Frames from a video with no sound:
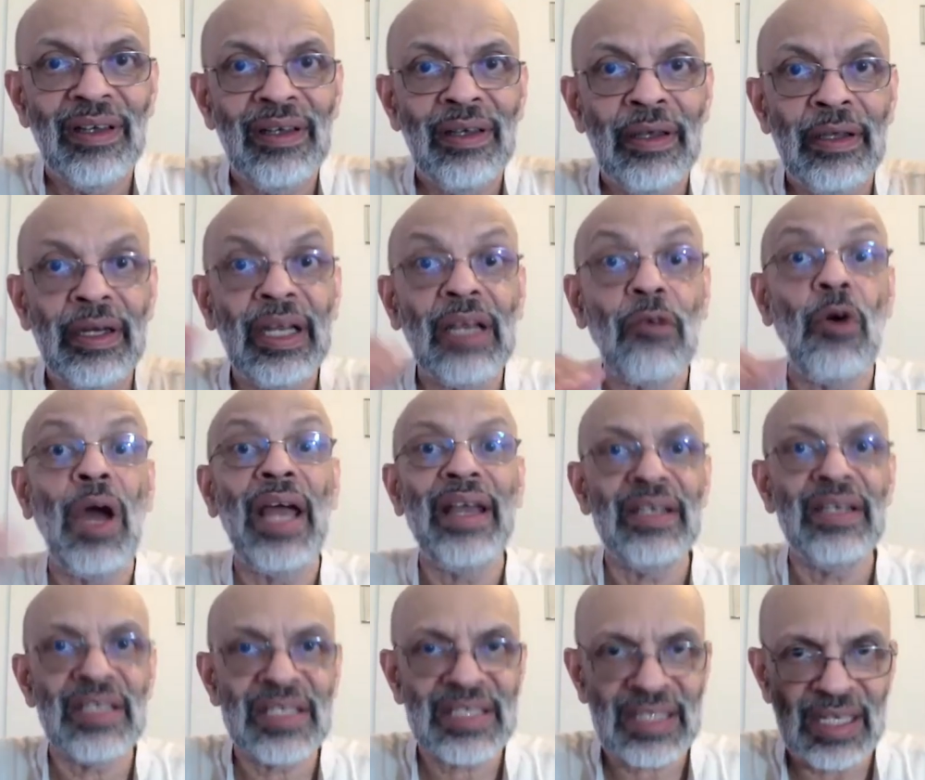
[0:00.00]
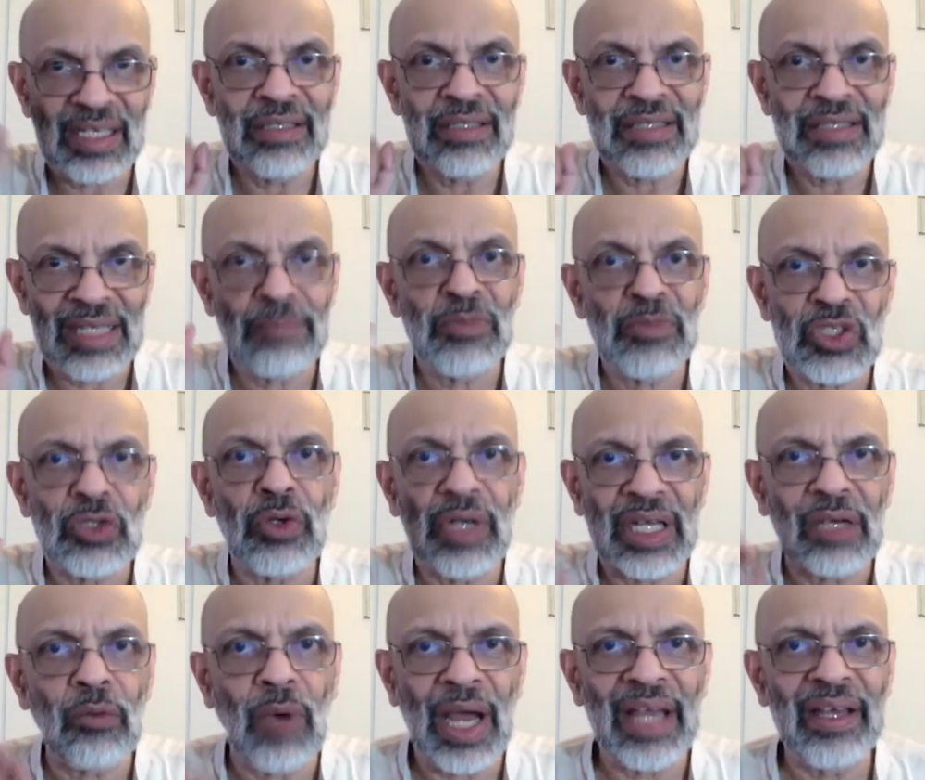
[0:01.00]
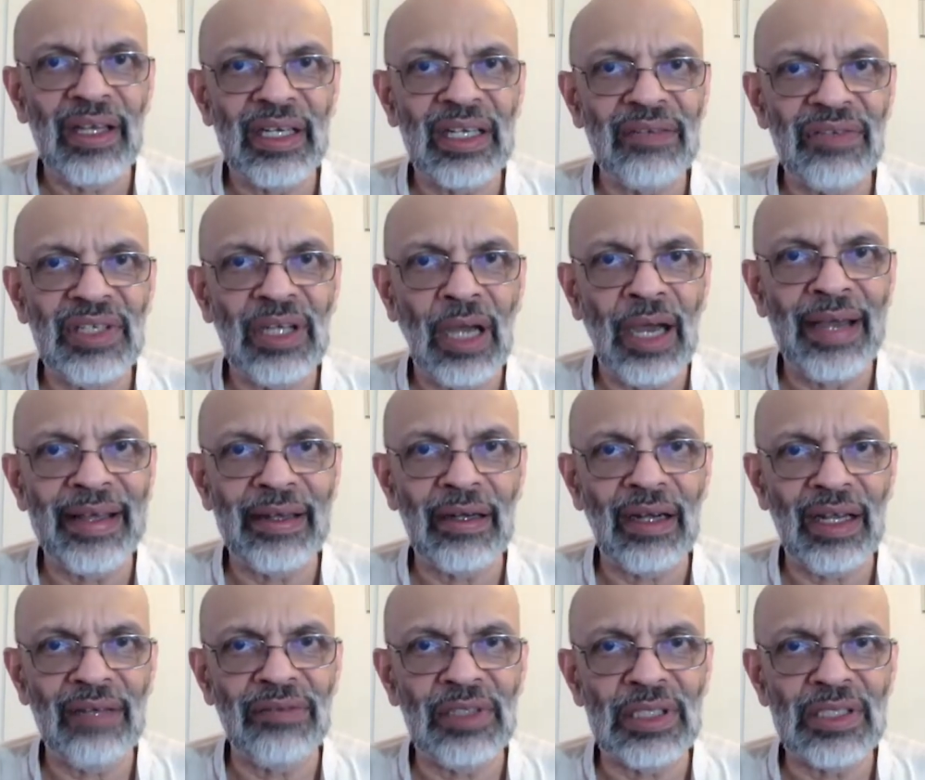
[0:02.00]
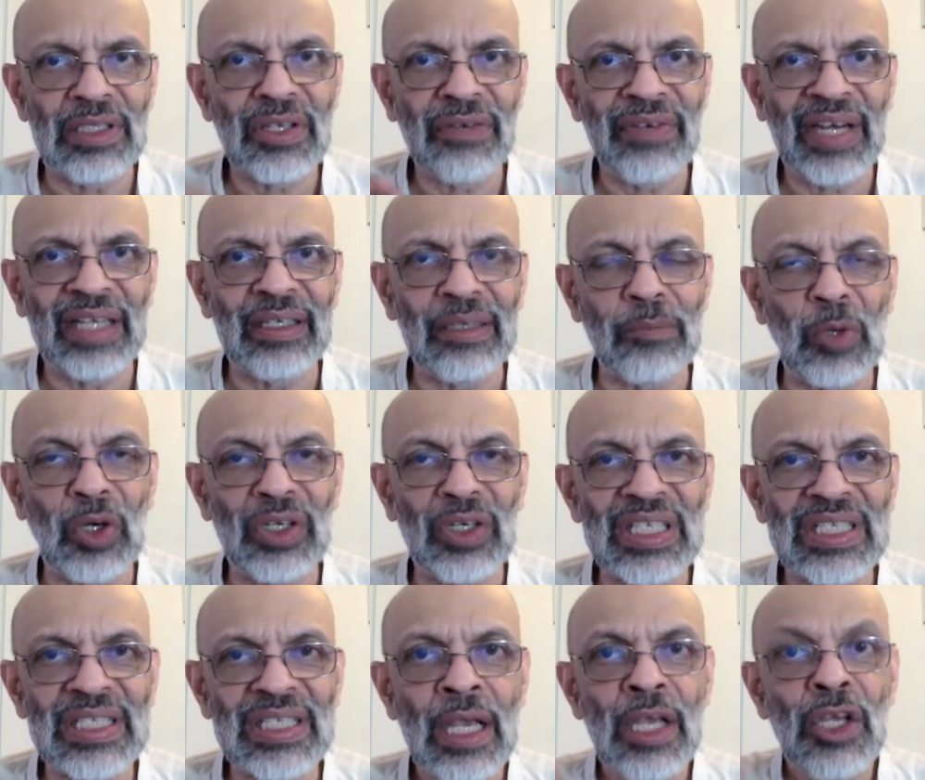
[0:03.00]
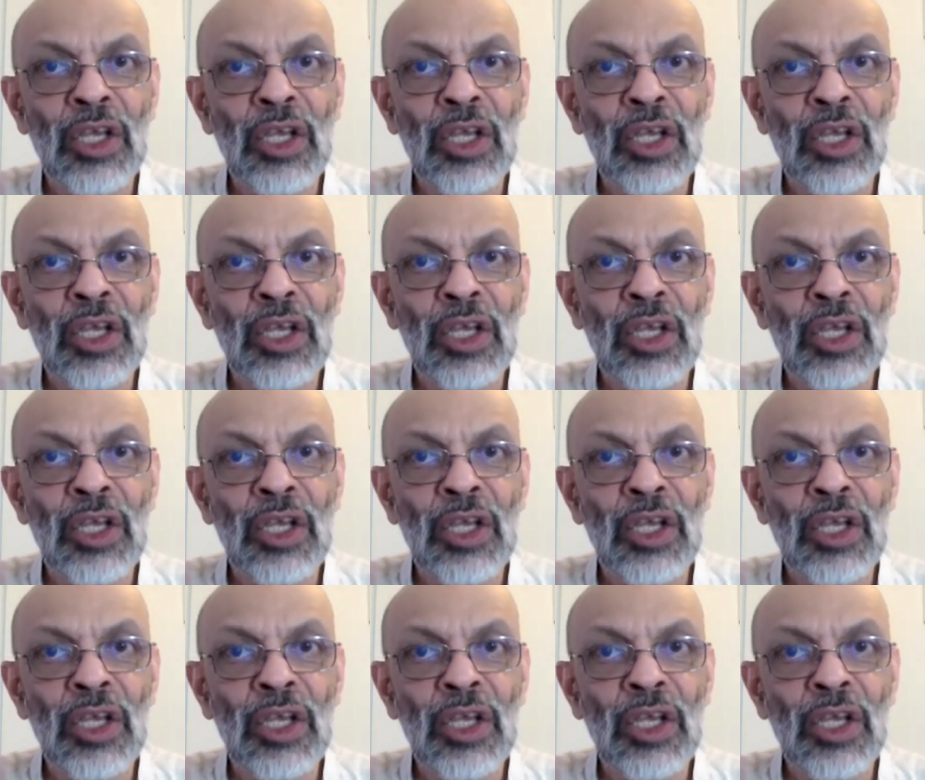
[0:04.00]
requires seems to require even higher levels of antibodies.